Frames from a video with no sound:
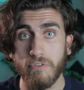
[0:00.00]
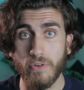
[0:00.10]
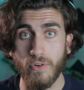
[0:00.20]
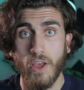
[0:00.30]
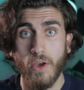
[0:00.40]

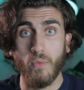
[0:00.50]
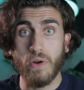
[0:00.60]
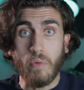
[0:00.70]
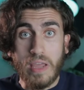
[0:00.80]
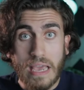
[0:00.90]
food.
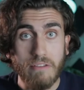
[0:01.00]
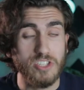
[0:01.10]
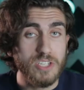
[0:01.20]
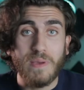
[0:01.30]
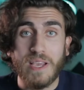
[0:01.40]
When we have
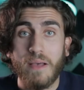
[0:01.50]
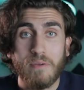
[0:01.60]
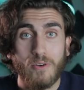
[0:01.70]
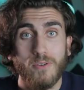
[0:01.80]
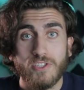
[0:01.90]
just
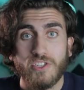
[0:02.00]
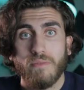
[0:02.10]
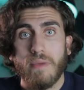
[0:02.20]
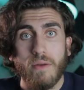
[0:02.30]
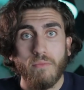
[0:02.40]
become a
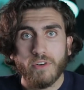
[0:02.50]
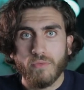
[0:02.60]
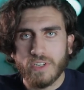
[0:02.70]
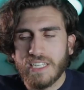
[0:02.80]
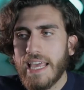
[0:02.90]
Christian, man, we're,
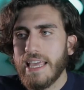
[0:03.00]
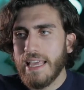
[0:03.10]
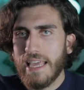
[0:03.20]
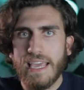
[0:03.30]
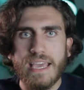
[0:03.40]
we're
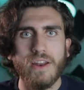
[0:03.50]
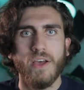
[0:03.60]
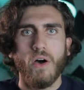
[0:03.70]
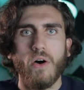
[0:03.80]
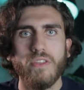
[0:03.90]
taking in
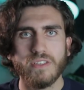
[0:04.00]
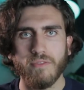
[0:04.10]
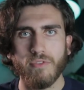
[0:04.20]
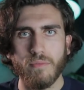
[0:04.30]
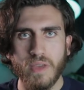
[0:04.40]
all
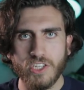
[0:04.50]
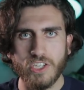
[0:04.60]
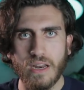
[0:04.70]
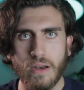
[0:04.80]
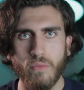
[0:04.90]
this
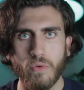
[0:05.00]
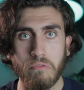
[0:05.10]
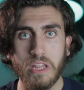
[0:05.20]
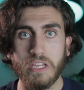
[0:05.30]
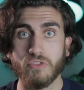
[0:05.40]
information and we're
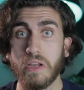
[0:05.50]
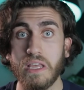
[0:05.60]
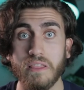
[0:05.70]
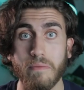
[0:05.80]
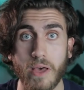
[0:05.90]
really
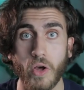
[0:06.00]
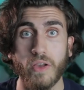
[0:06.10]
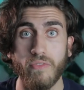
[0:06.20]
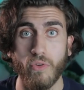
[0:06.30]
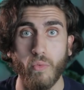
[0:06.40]
drinking the
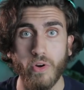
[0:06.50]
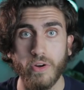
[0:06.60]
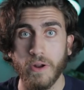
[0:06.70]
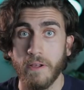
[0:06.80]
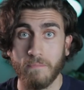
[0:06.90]
milk of the
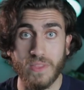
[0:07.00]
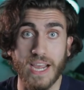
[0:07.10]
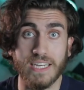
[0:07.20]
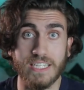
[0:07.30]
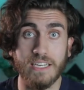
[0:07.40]
word.
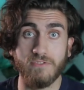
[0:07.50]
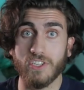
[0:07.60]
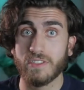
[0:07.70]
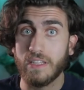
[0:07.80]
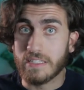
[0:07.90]
The idea of
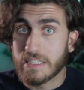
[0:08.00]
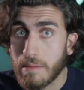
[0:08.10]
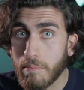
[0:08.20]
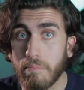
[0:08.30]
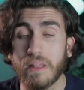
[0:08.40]
just this
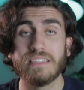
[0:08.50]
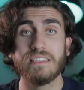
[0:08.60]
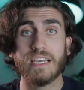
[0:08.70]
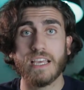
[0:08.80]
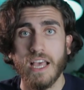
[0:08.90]

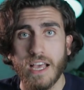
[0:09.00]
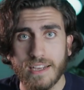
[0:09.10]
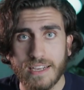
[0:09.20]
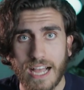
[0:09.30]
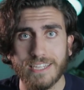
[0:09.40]
simplistic
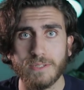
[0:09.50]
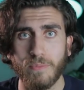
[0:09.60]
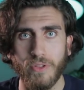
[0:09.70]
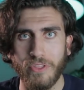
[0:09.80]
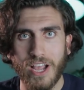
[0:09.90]

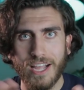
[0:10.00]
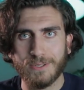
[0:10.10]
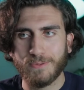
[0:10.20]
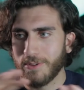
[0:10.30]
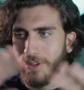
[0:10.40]
gospel. The
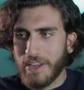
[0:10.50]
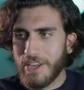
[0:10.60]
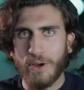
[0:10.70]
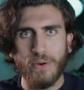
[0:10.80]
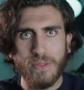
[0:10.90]
gospel,
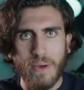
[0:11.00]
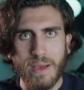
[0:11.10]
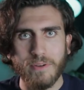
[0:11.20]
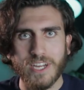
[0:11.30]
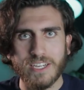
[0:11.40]
you know, in the
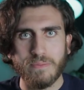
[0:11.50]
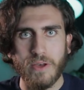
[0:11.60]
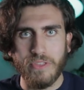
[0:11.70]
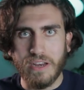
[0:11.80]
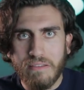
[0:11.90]
Bible talks
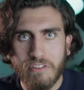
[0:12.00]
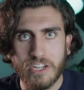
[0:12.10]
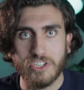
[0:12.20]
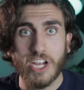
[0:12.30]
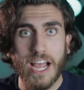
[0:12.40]
about that even
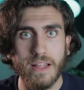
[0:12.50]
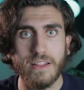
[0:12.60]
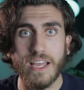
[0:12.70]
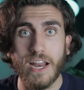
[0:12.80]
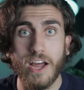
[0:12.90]
a
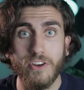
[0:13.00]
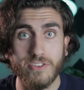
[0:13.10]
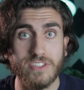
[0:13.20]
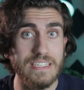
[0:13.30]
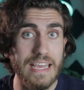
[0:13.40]
child can
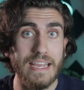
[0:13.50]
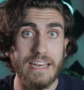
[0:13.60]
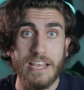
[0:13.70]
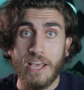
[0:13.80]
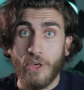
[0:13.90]

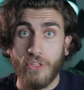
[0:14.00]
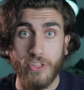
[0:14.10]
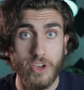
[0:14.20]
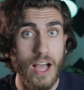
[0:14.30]
understand the